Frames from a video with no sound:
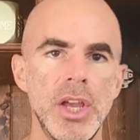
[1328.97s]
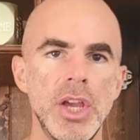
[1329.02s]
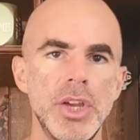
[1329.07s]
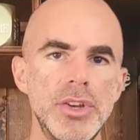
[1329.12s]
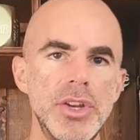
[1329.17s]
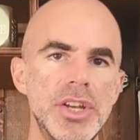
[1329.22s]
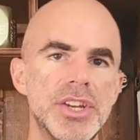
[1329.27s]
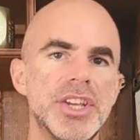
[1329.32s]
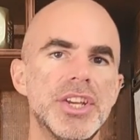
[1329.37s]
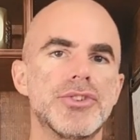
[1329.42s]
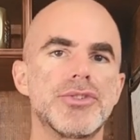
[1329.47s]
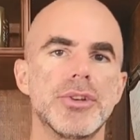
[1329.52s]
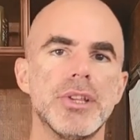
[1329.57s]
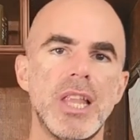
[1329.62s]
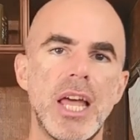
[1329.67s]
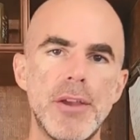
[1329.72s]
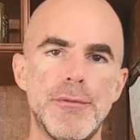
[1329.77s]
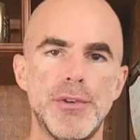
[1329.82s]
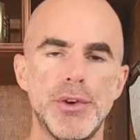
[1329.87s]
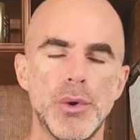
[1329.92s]
You need to get your
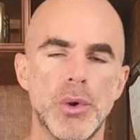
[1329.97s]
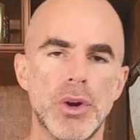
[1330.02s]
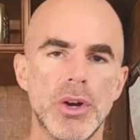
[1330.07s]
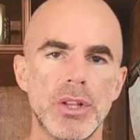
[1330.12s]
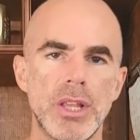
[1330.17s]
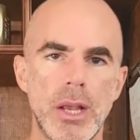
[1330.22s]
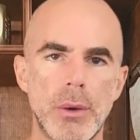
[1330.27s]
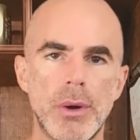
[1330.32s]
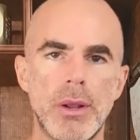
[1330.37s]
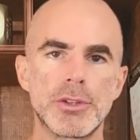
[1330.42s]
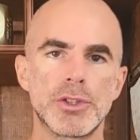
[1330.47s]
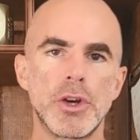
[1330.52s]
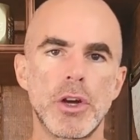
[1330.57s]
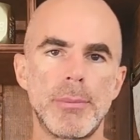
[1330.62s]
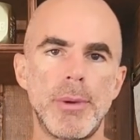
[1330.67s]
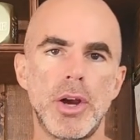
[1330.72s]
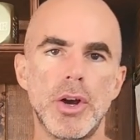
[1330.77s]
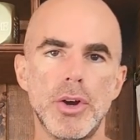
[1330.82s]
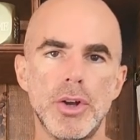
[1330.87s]
life in order. Like what I was talking about